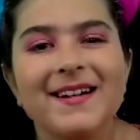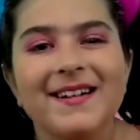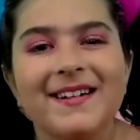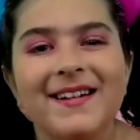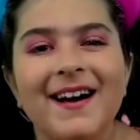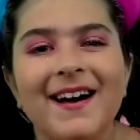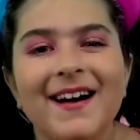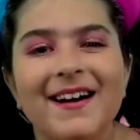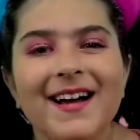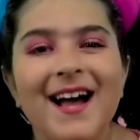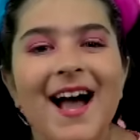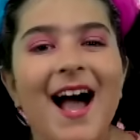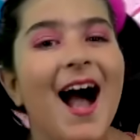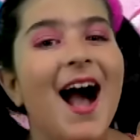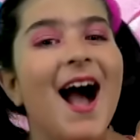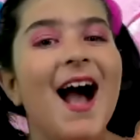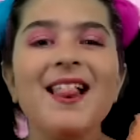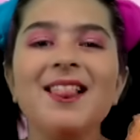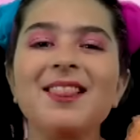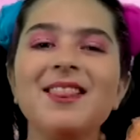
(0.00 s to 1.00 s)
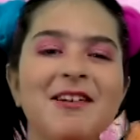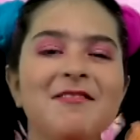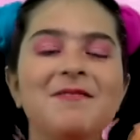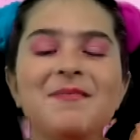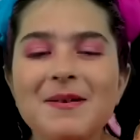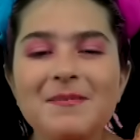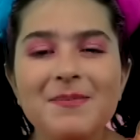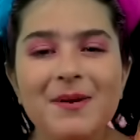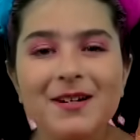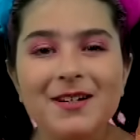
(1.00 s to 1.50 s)
Nook. I love
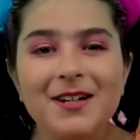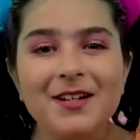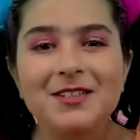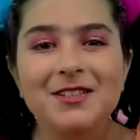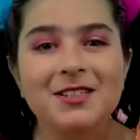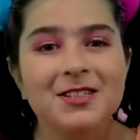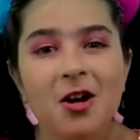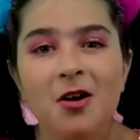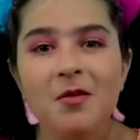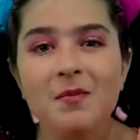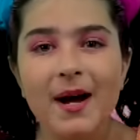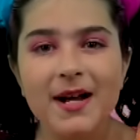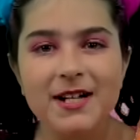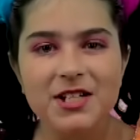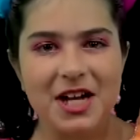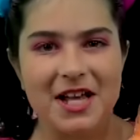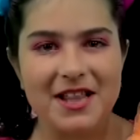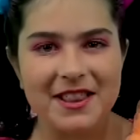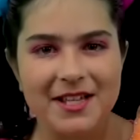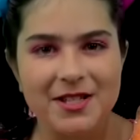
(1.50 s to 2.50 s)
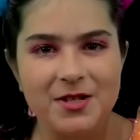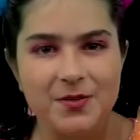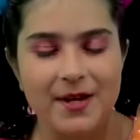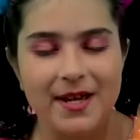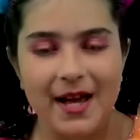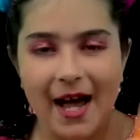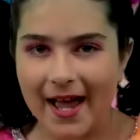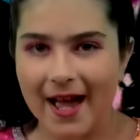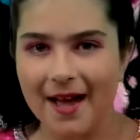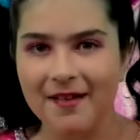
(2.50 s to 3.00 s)
my book Nook so much and this
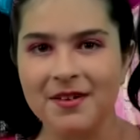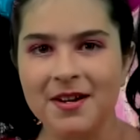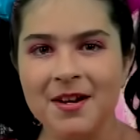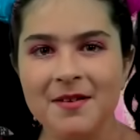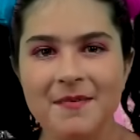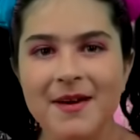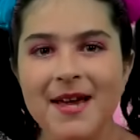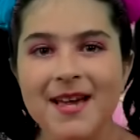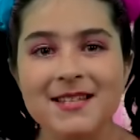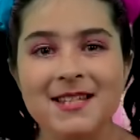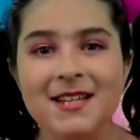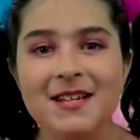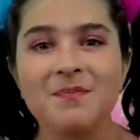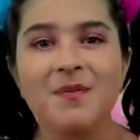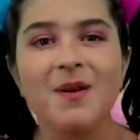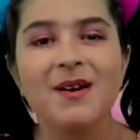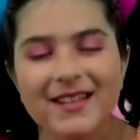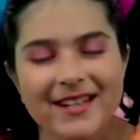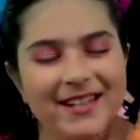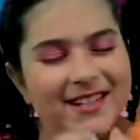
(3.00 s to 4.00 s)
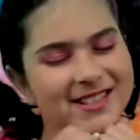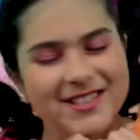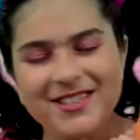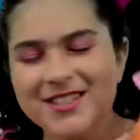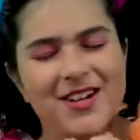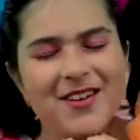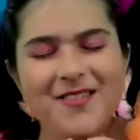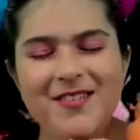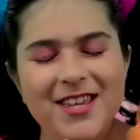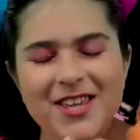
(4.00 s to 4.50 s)
week I have an amazing book that is
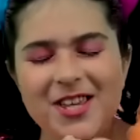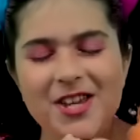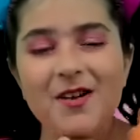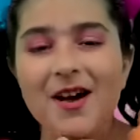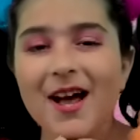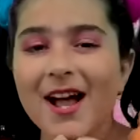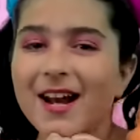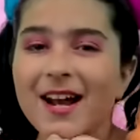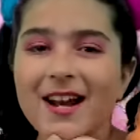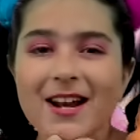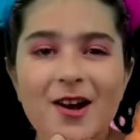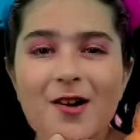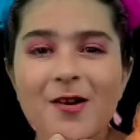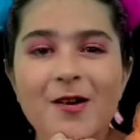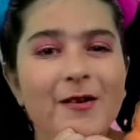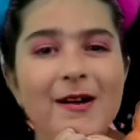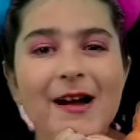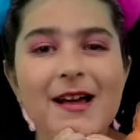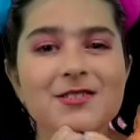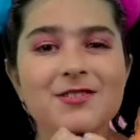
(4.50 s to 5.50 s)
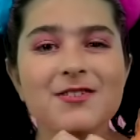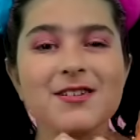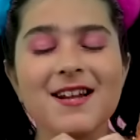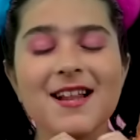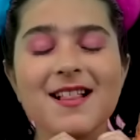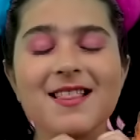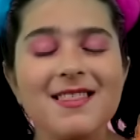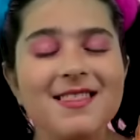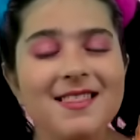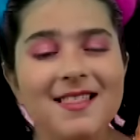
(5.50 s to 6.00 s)
so cute and I know you guys are
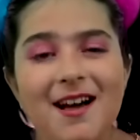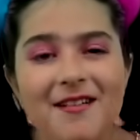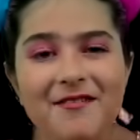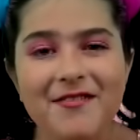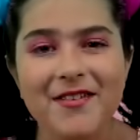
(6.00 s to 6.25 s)
gonna love